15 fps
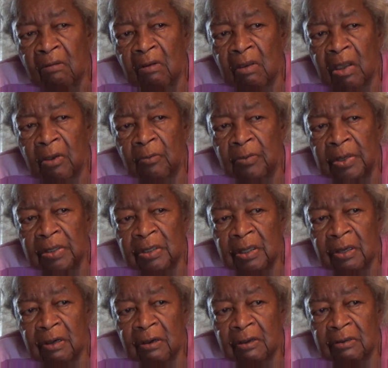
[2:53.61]
I went
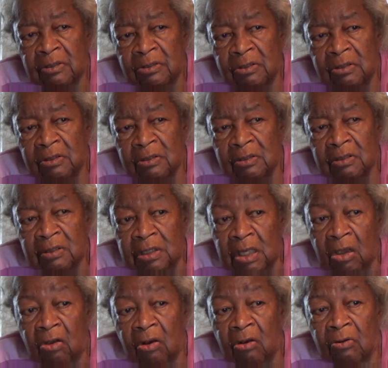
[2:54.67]
there and
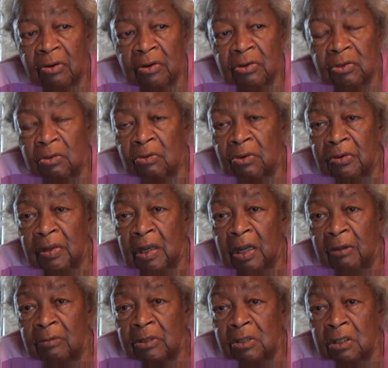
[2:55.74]
they called her and told her that
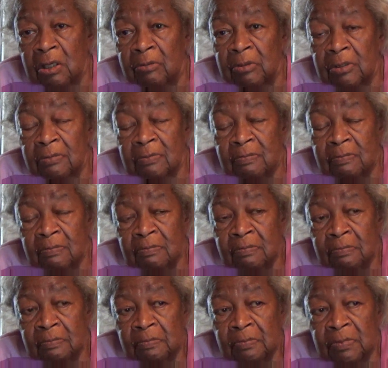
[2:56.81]
I was coming.
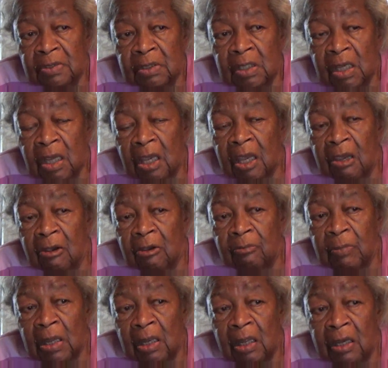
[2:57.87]
He carried
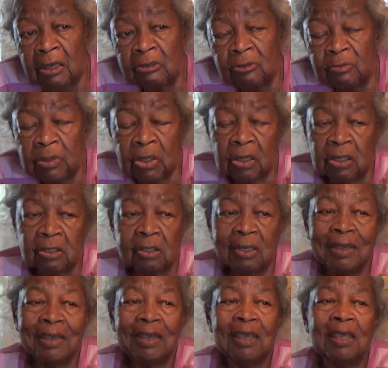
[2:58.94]
my luggage because
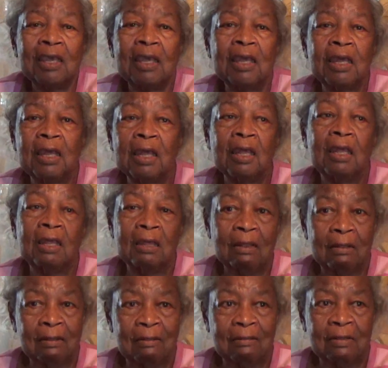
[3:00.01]
he
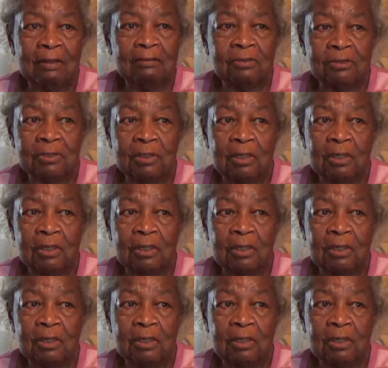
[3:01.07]
this is